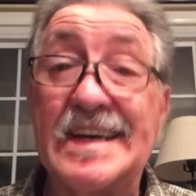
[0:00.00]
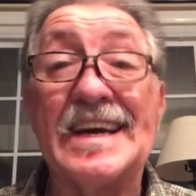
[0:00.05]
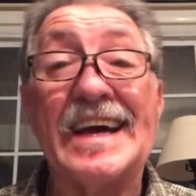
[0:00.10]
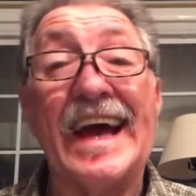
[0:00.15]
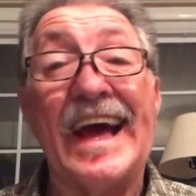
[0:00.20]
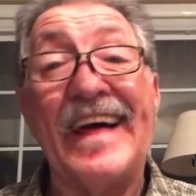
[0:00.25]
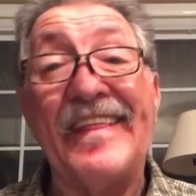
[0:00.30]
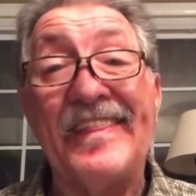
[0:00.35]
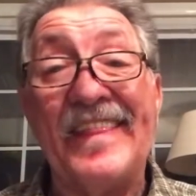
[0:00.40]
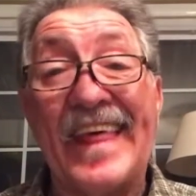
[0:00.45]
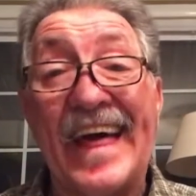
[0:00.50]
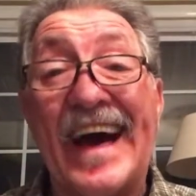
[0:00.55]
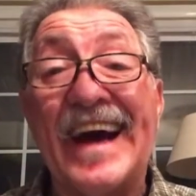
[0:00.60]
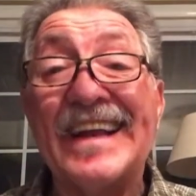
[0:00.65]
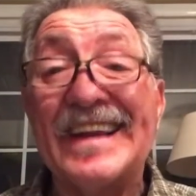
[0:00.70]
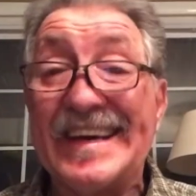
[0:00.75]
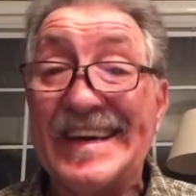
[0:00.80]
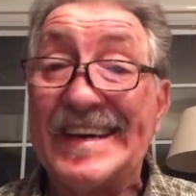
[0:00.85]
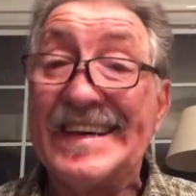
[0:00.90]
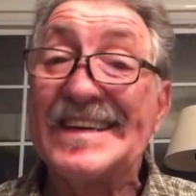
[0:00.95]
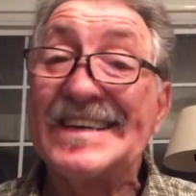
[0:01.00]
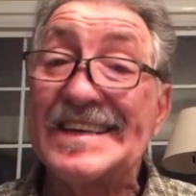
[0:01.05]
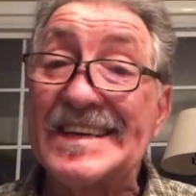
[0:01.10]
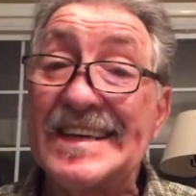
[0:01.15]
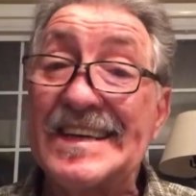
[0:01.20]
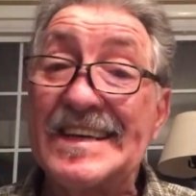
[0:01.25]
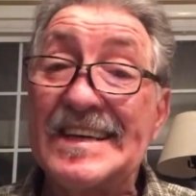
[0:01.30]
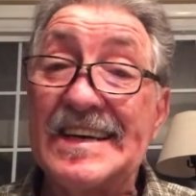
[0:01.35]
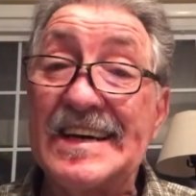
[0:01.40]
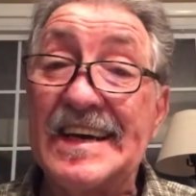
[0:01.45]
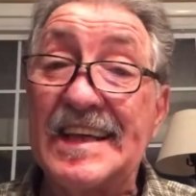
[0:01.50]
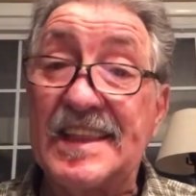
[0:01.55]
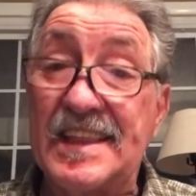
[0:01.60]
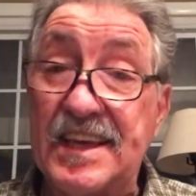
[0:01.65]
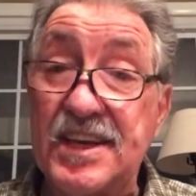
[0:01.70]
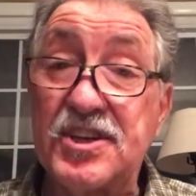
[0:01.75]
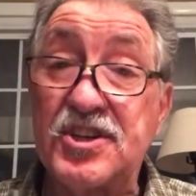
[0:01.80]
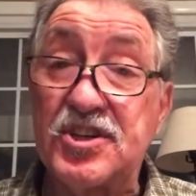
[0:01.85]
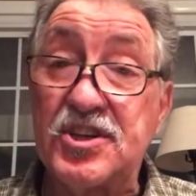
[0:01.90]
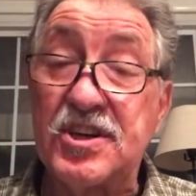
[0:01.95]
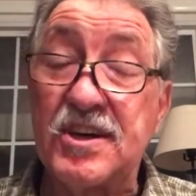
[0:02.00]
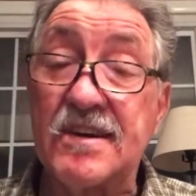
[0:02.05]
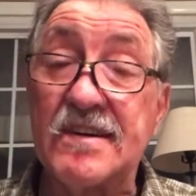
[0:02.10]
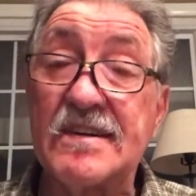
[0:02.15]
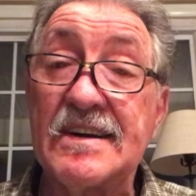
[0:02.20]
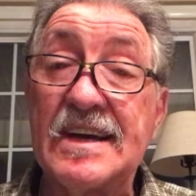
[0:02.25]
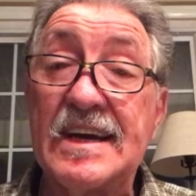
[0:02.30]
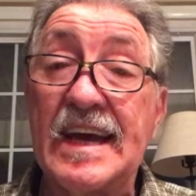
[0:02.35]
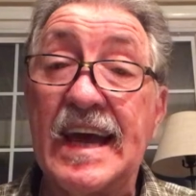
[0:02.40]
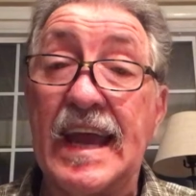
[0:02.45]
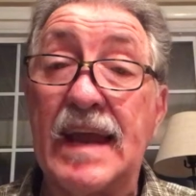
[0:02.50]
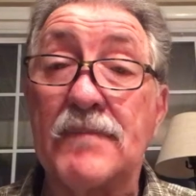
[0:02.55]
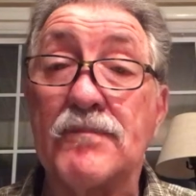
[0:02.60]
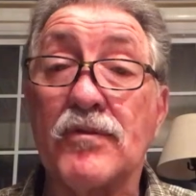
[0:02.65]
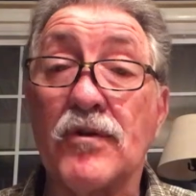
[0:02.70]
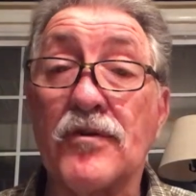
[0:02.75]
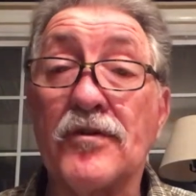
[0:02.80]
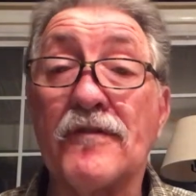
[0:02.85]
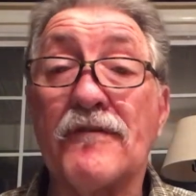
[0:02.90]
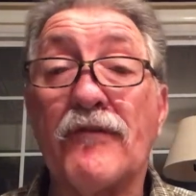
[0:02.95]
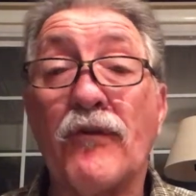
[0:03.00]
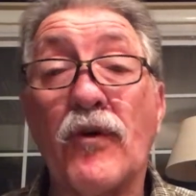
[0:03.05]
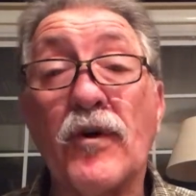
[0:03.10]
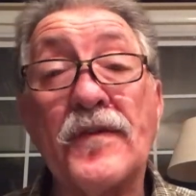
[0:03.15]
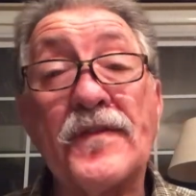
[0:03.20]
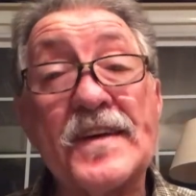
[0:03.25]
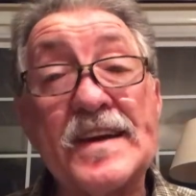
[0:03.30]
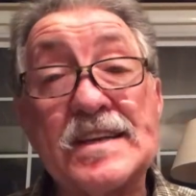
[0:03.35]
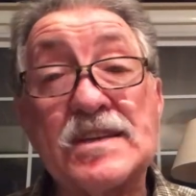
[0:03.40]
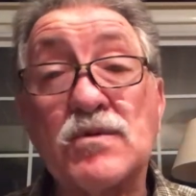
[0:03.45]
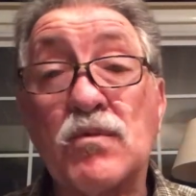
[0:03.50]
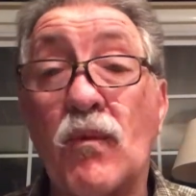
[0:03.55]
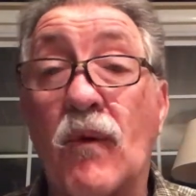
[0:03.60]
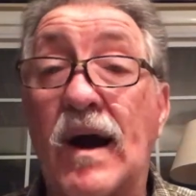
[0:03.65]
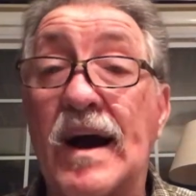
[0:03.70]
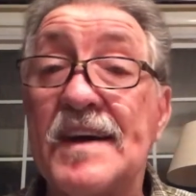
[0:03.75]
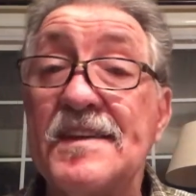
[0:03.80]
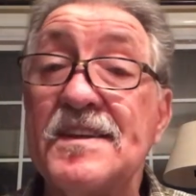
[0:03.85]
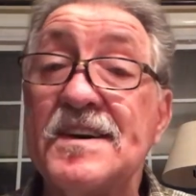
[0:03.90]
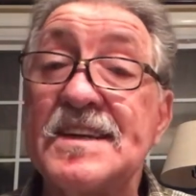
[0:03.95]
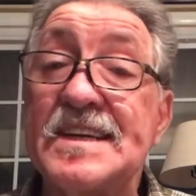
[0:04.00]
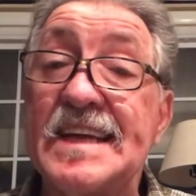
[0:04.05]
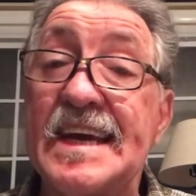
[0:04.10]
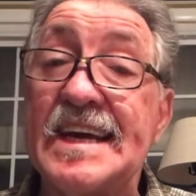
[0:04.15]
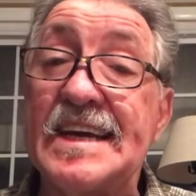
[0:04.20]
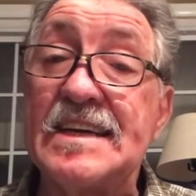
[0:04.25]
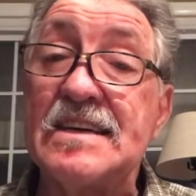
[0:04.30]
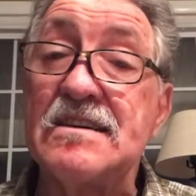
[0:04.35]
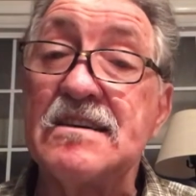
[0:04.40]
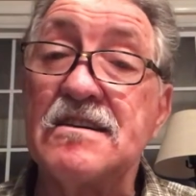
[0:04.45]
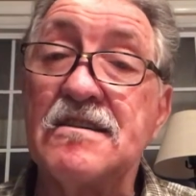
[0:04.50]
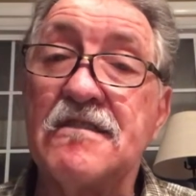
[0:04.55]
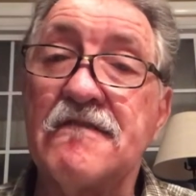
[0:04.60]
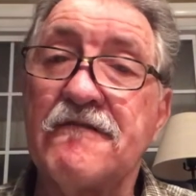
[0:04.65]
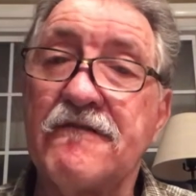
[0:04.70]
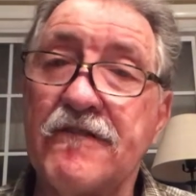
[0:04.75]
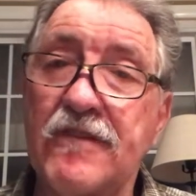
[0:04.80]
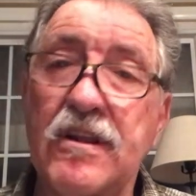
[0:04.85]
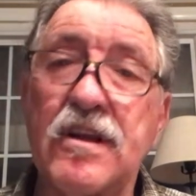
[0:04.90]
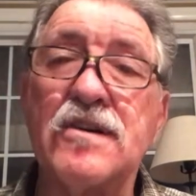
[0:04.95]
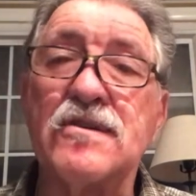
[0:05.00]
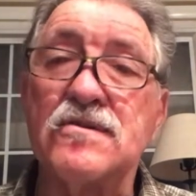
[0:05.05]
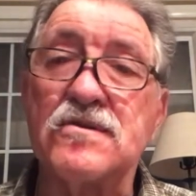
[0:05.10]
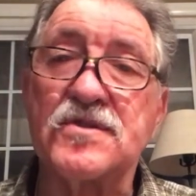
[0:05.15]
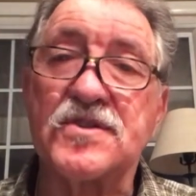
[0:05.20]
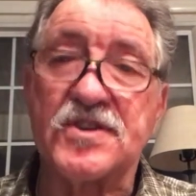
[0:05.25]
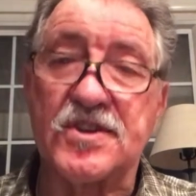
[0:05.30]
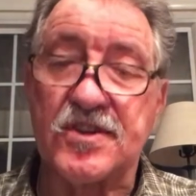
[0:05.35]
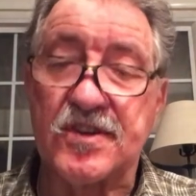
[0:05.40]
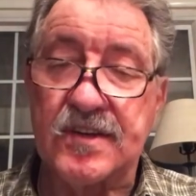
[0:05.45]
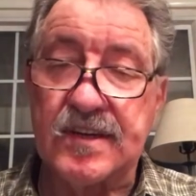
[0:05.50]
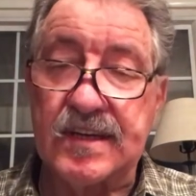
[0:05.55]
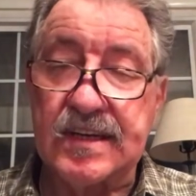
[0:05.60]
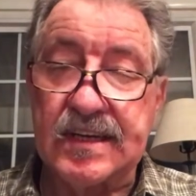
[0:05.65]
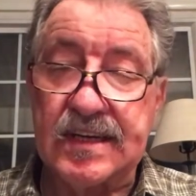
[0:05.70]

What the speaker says: And that is this year, April the 4th. It's why the date floats.